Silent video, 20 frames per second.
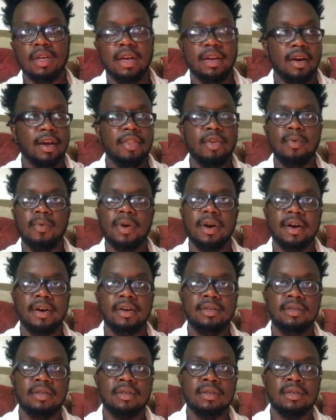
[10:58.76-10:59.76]
In other
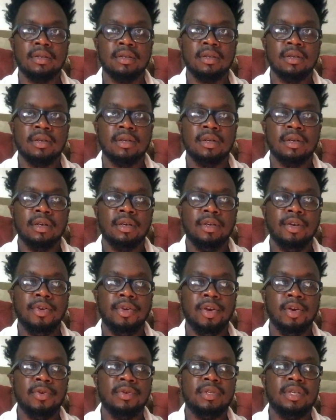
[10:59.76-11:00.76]
words,
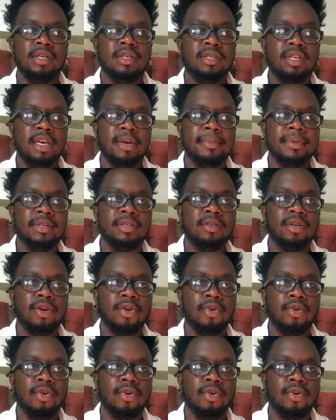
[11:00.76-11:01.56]
you use these demons to